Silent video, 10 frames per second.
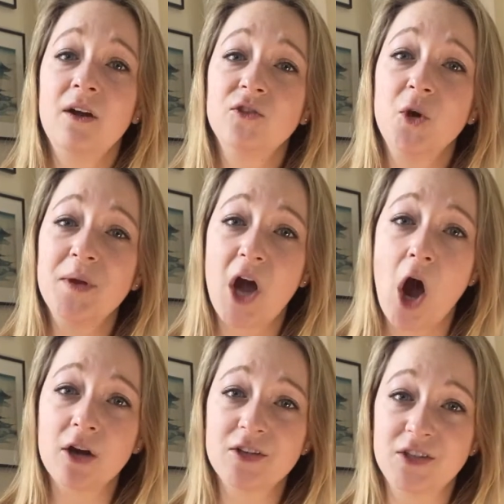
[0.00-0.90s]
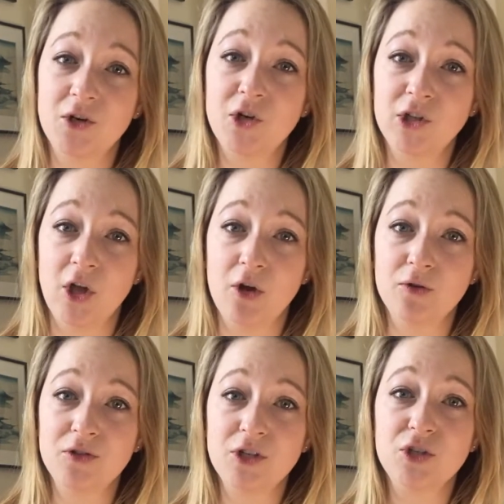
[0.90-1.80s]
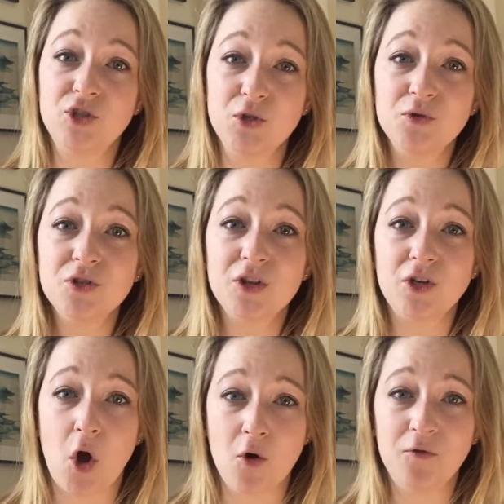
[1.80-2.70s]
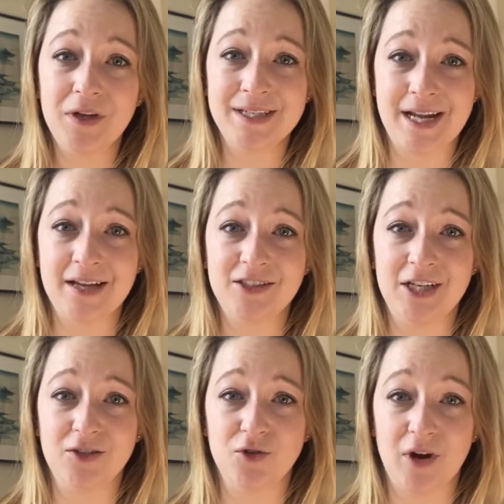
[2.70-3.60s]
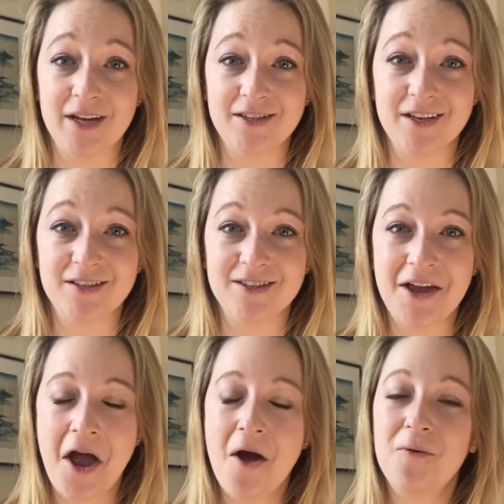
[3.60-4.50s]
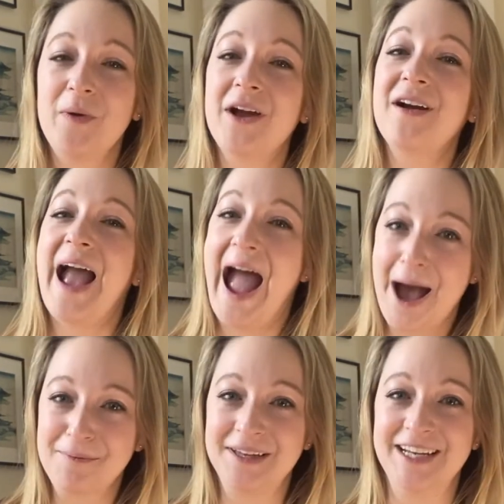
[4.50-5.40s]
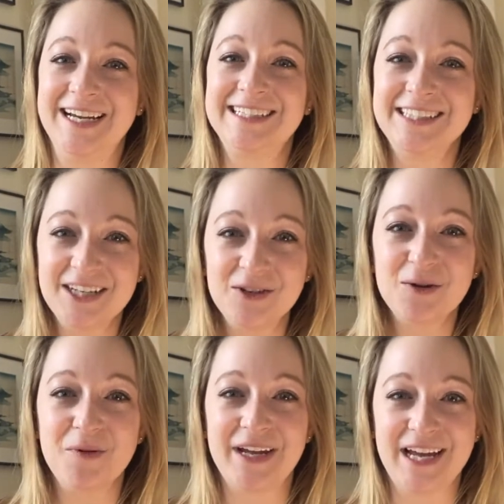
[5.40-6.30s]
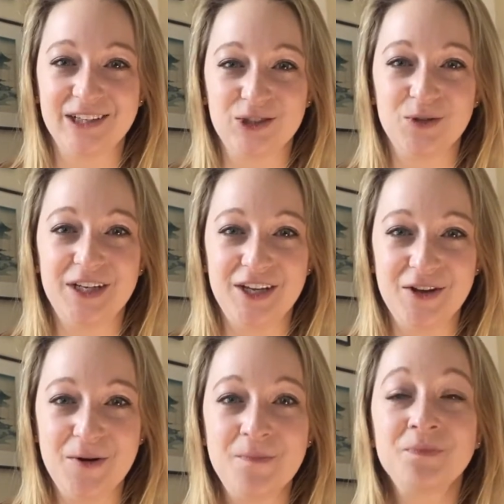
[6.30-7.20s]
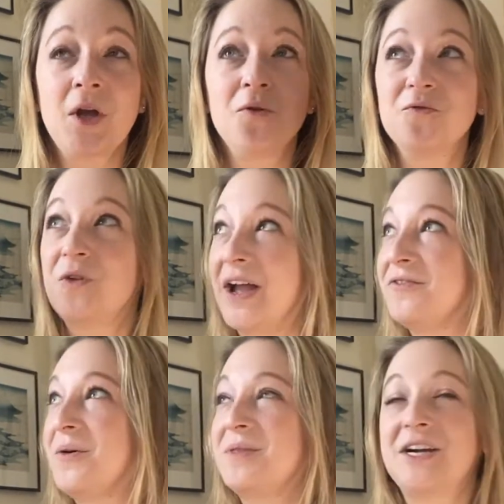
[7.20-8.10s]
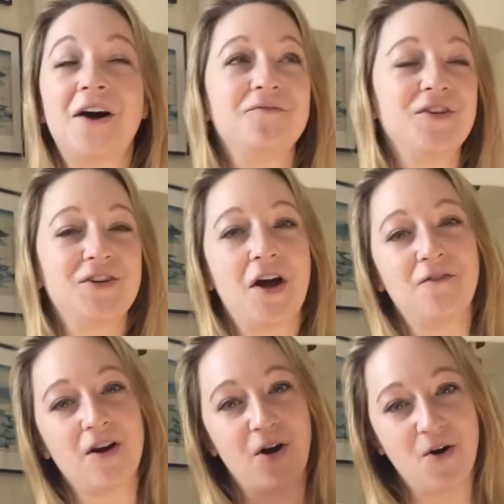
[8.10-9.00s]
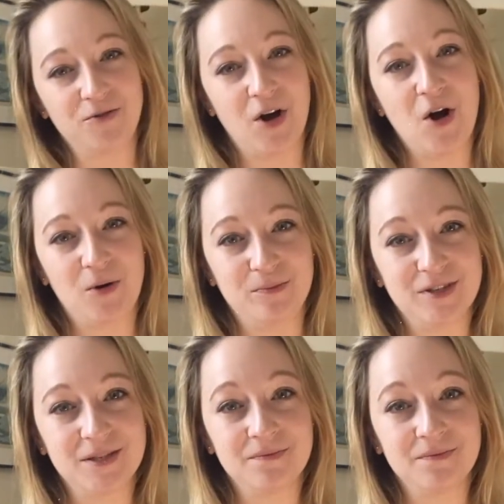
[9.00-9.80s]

Though we are still closed due to the COVID-19 crisis, we are happy to continue to bring history to you right from the comfort of our own homes.